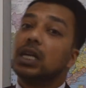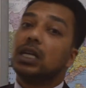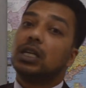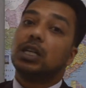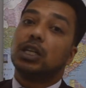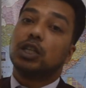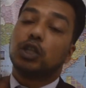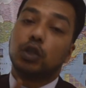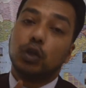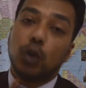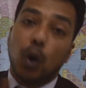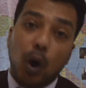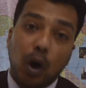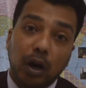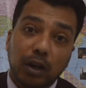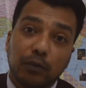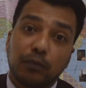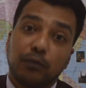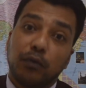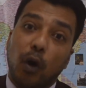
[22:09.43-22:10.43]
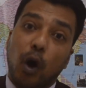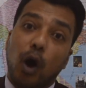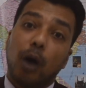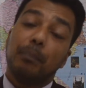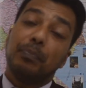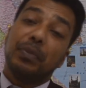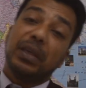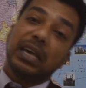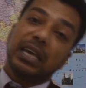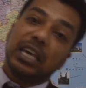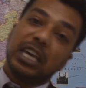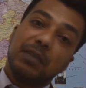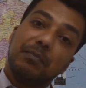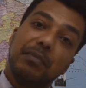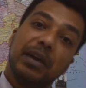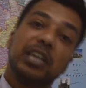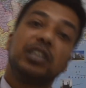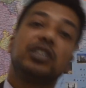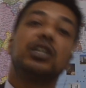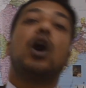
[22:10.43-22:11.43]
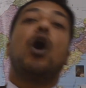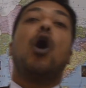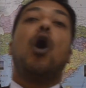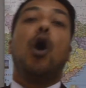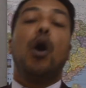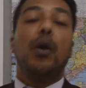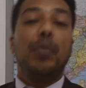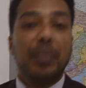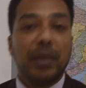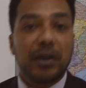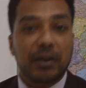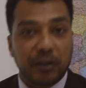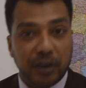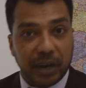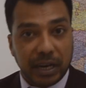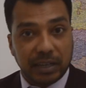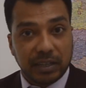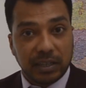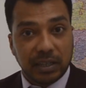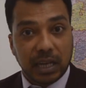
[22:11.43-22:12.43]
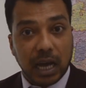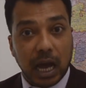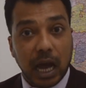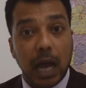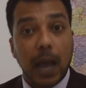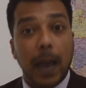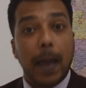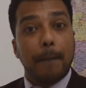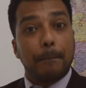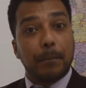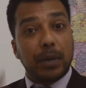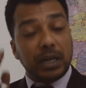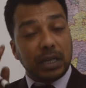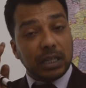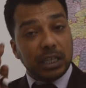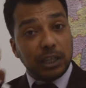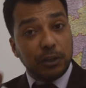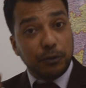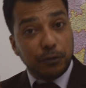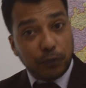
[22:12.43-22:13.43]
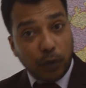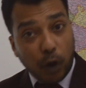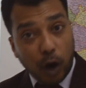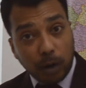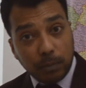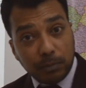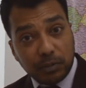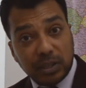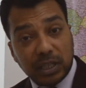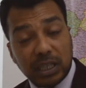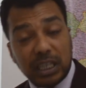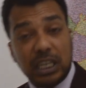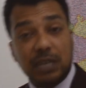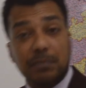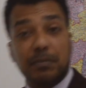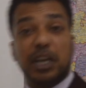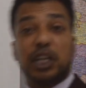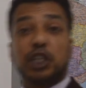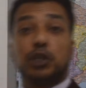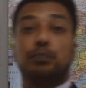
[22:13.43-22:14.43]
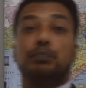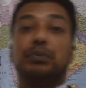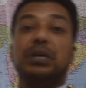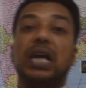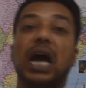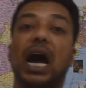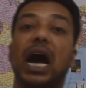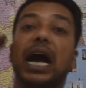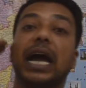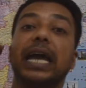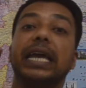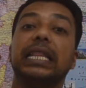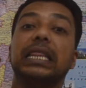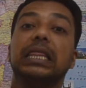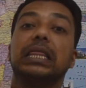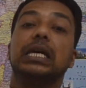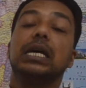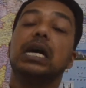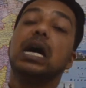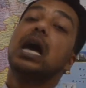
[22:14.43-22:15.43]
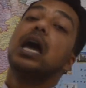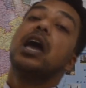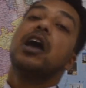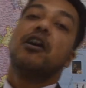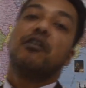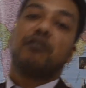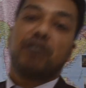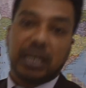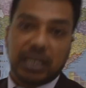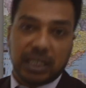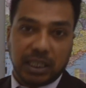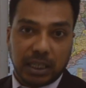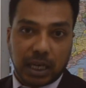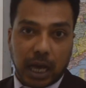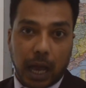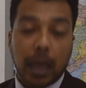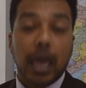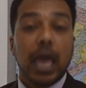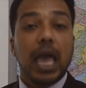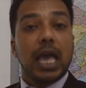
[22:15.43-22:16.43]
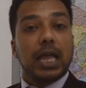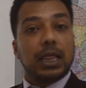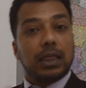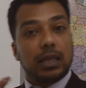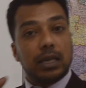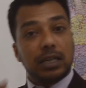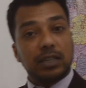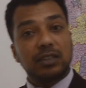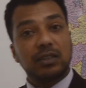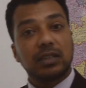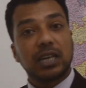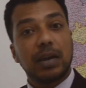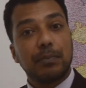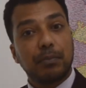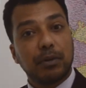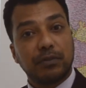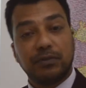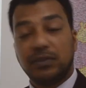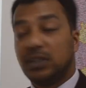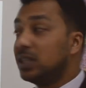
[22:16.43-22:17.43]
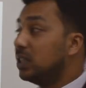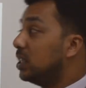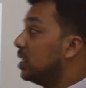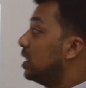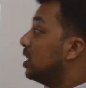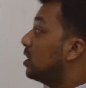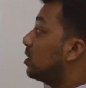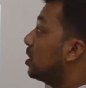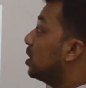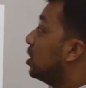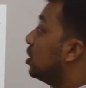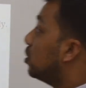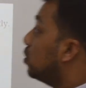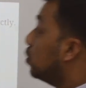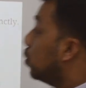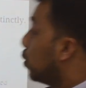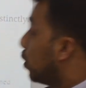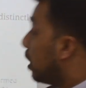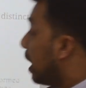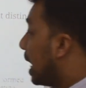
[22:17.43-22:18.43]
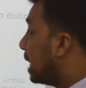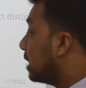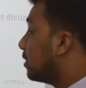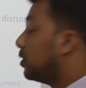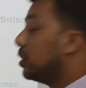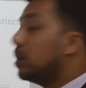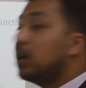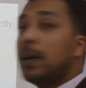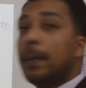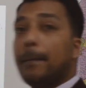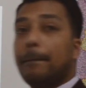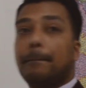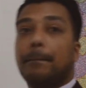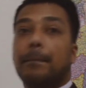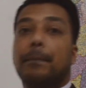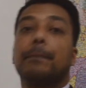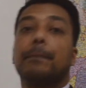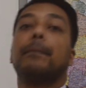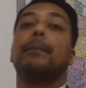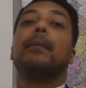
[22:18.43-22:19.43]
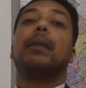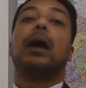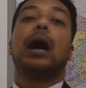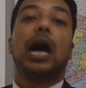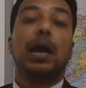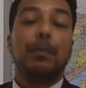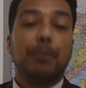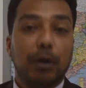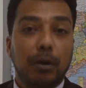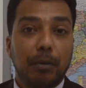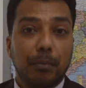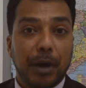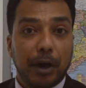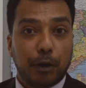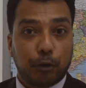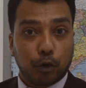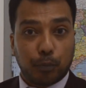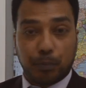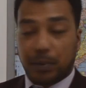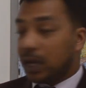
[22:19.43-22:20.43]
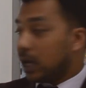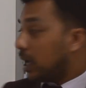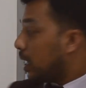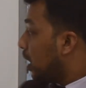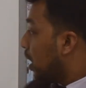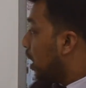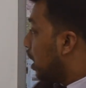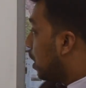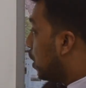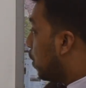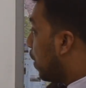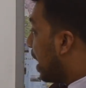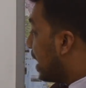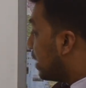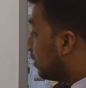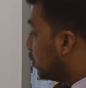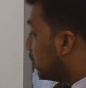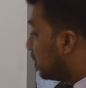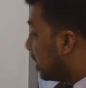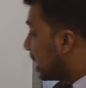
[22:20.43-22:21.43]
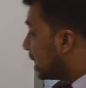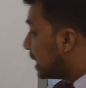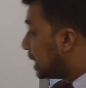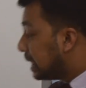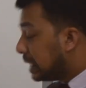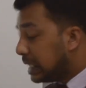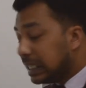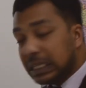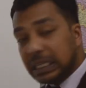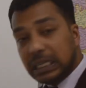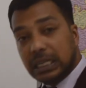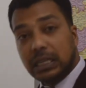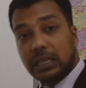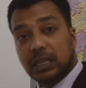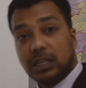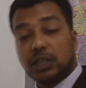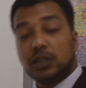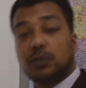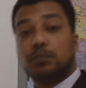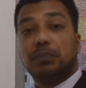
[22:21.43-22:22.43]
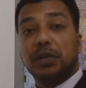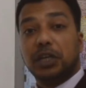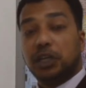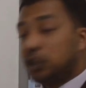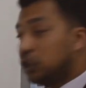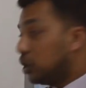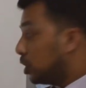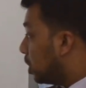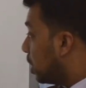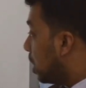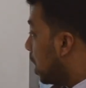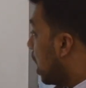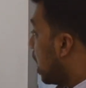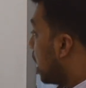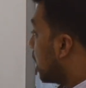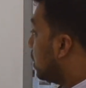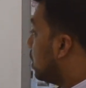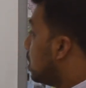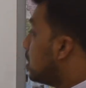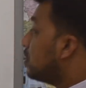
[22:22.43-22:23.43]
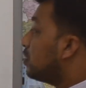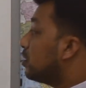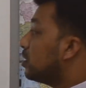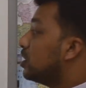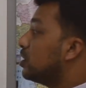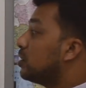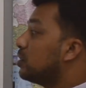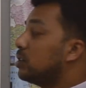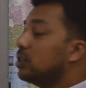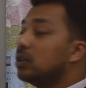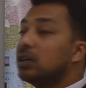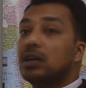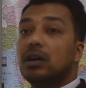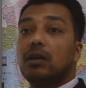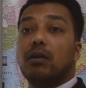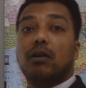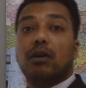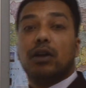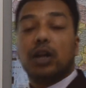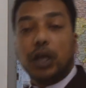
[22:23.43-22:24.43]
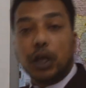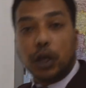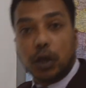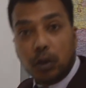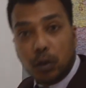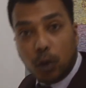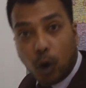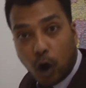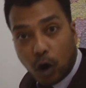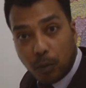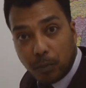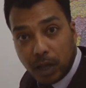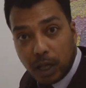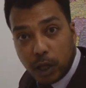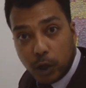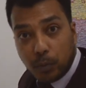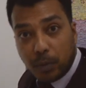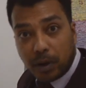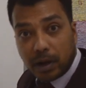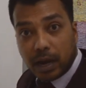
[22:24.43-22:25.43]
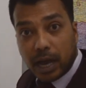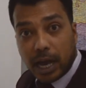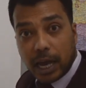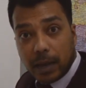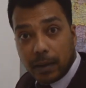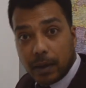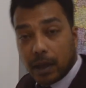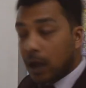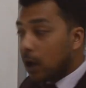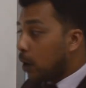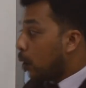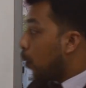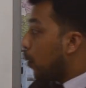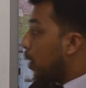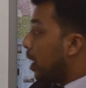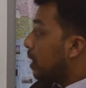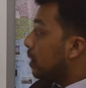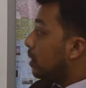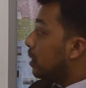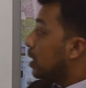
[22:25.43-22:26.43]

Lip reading: does not form the image on the retina, but it forms the image behind the retina. This type of disease is known as your hypermetropia. Now, as you can see in this picture, this is your normal human eye. When